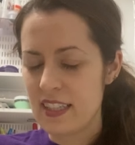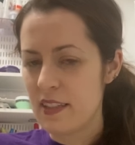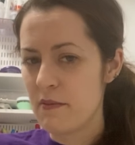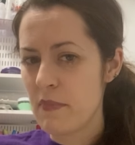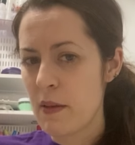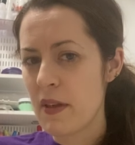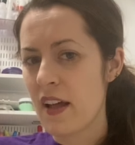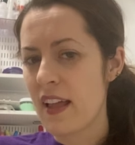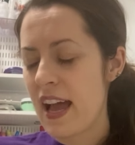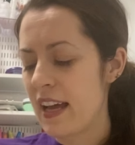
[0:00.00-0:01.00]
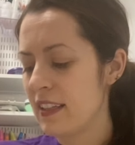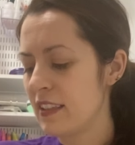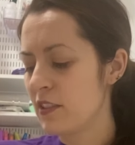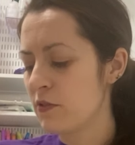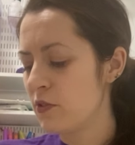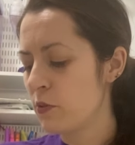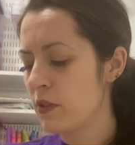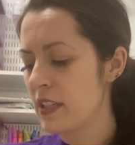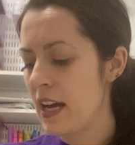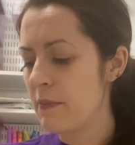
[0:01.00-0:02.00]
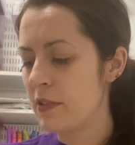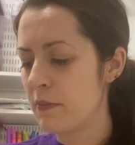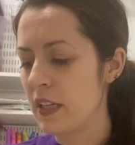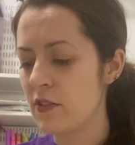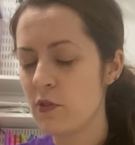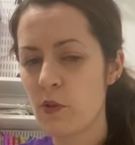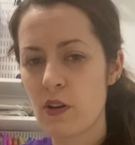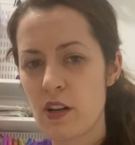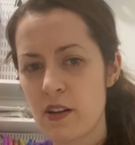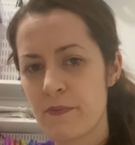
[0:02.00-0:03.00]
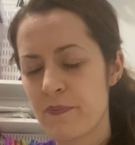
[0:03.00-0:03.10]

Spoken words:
Maybe I'll add a little doorknob to my door.